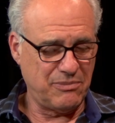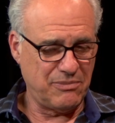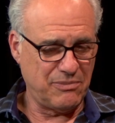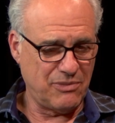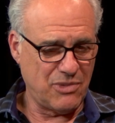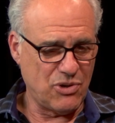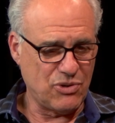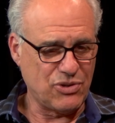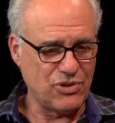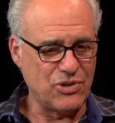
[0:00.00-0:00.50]

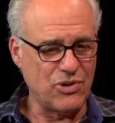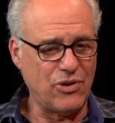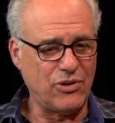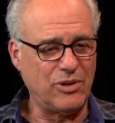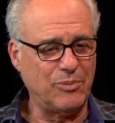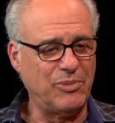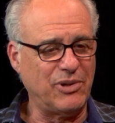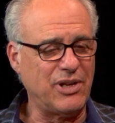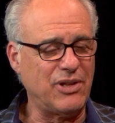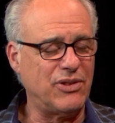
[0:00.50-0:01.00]
most
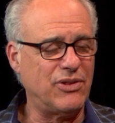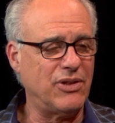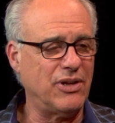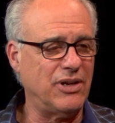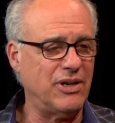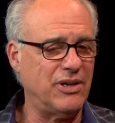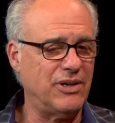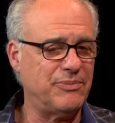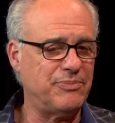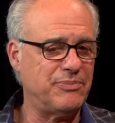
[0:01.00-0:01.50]
notably
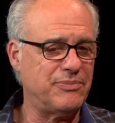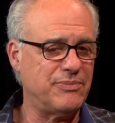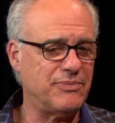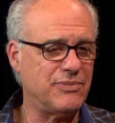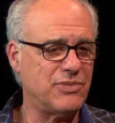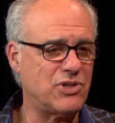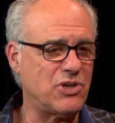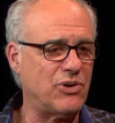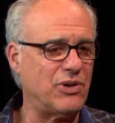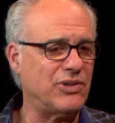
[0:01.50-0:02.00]
the
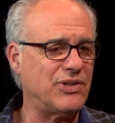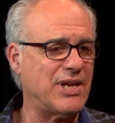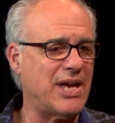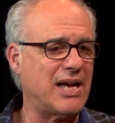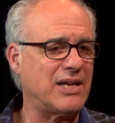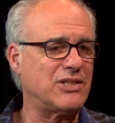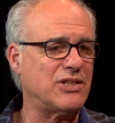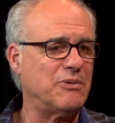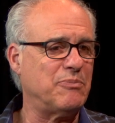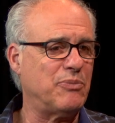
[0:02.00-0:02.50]
soda
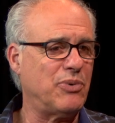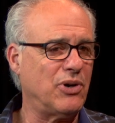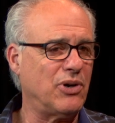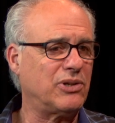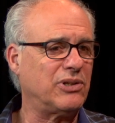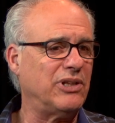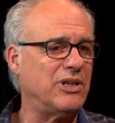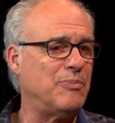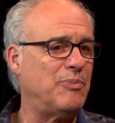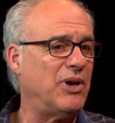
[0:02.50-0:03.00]
tax in
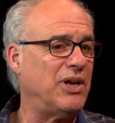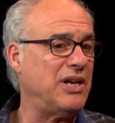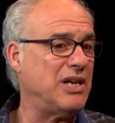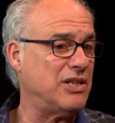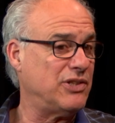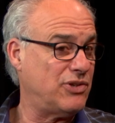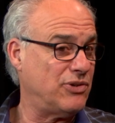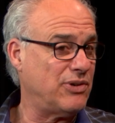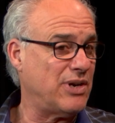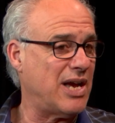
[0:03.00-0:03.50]
Berkeley, but
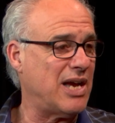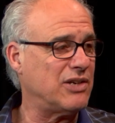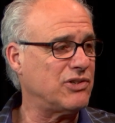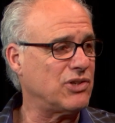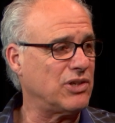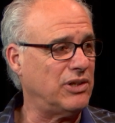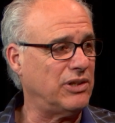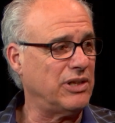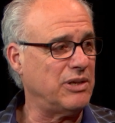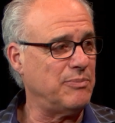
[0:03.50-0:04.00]

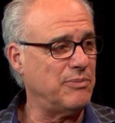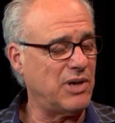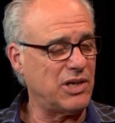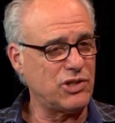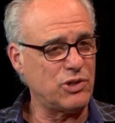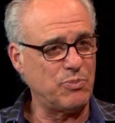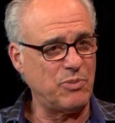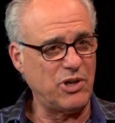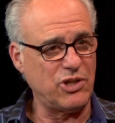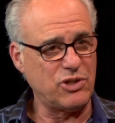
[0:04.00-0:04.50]
internationally
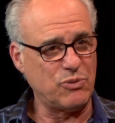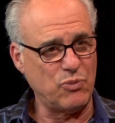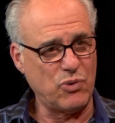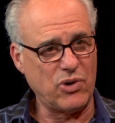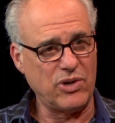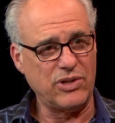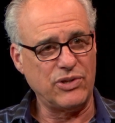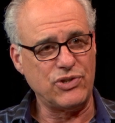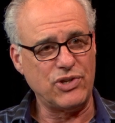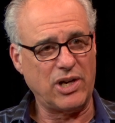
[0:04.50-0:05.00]
much, much
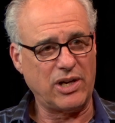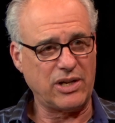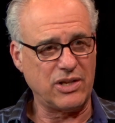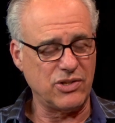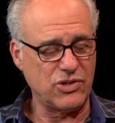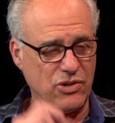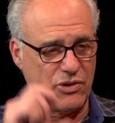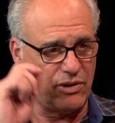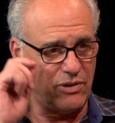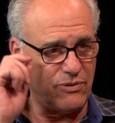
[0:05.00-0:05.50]
more, the junk
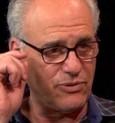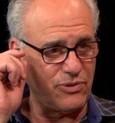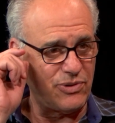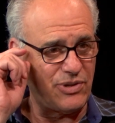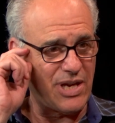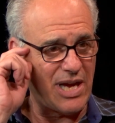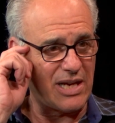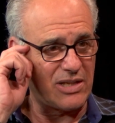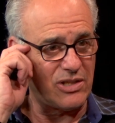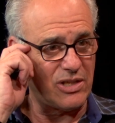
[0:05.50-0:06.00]
and soda food
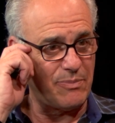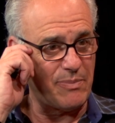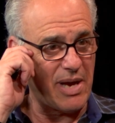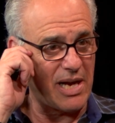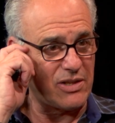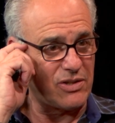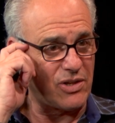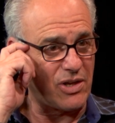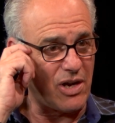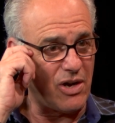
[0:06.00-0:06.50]
tax in
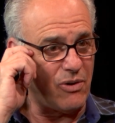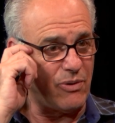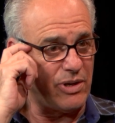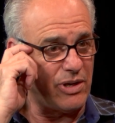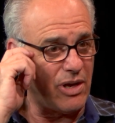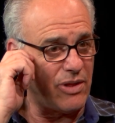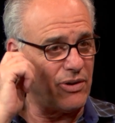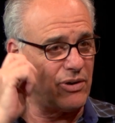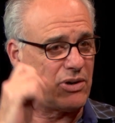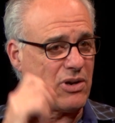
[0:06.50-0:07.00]
Mexico and
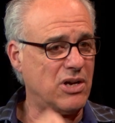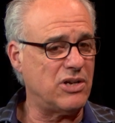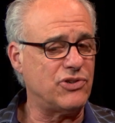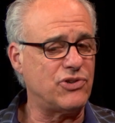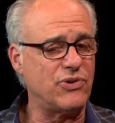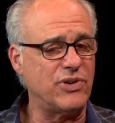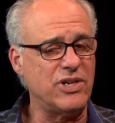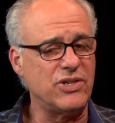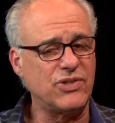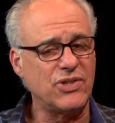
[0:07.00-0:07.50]
other
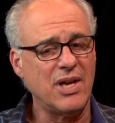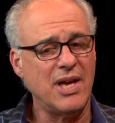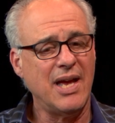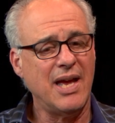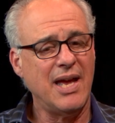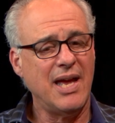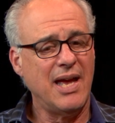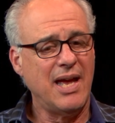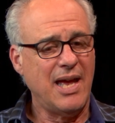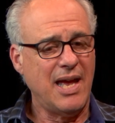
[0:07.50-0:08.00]
countries.
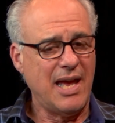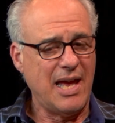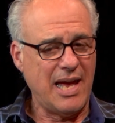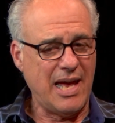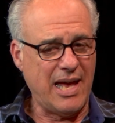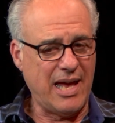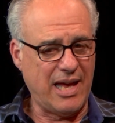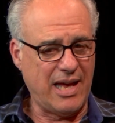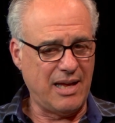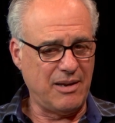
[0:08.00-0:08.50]

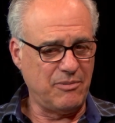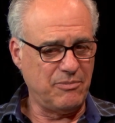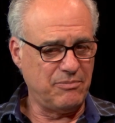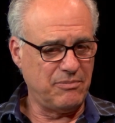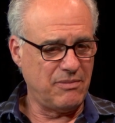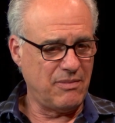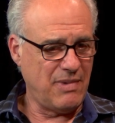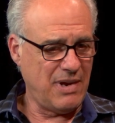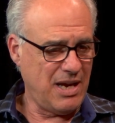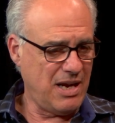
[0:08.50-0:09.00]

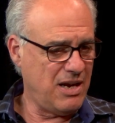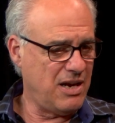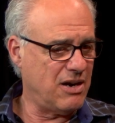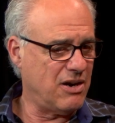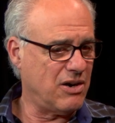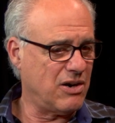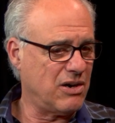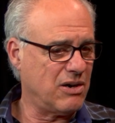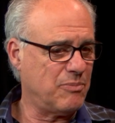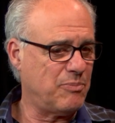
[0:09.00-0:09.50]
And
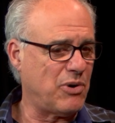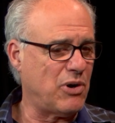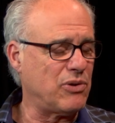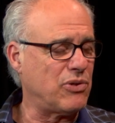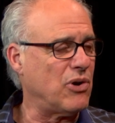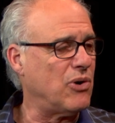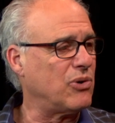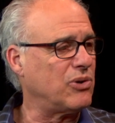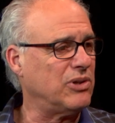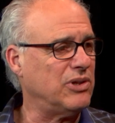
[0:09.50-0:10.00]
here, both
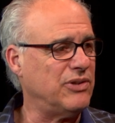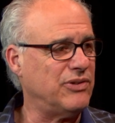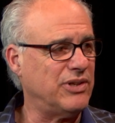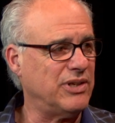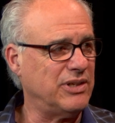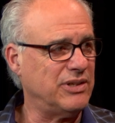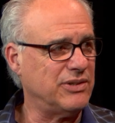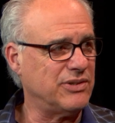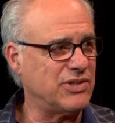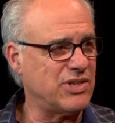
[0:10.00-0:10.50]
Oakland
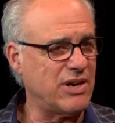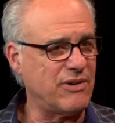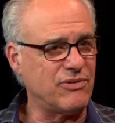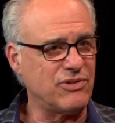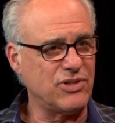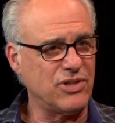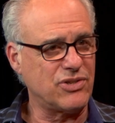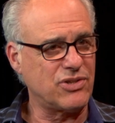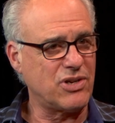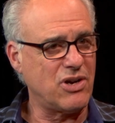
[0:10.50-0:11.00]
and San
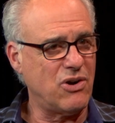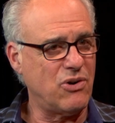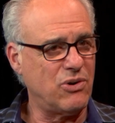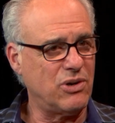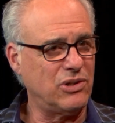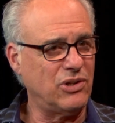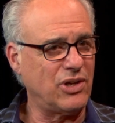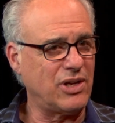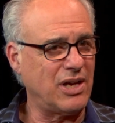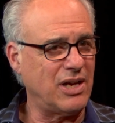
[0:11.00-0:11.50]
Francisco are
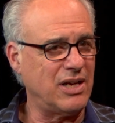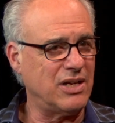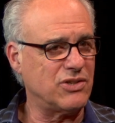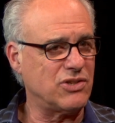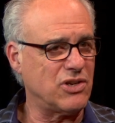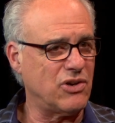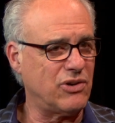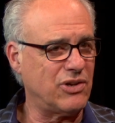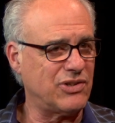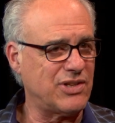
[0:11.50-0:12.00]
looking at
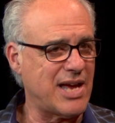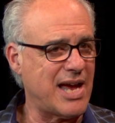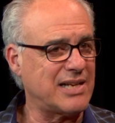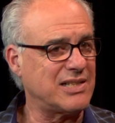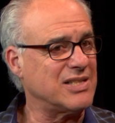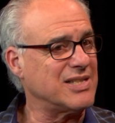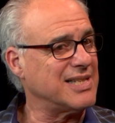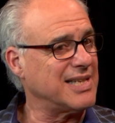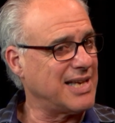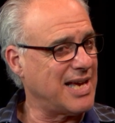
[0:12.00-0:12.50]
soda
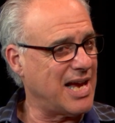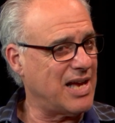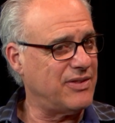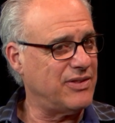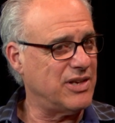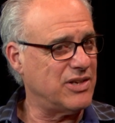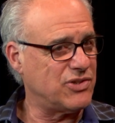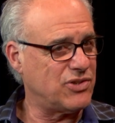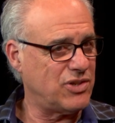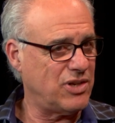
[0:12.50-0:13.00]
taxes again
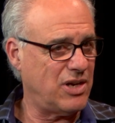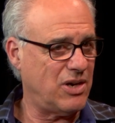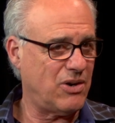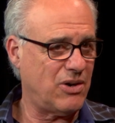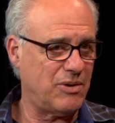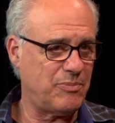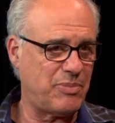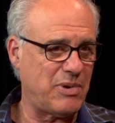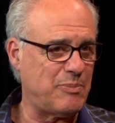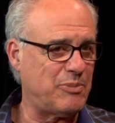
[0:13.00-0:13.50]
this year,
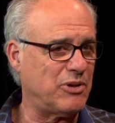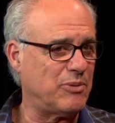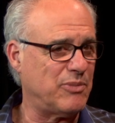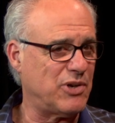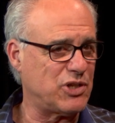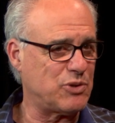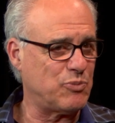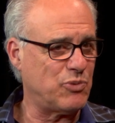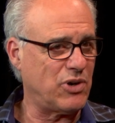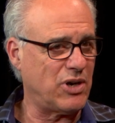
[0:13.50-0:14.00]
and people are
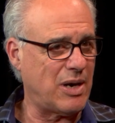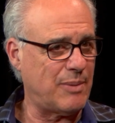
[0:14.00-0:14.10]
much more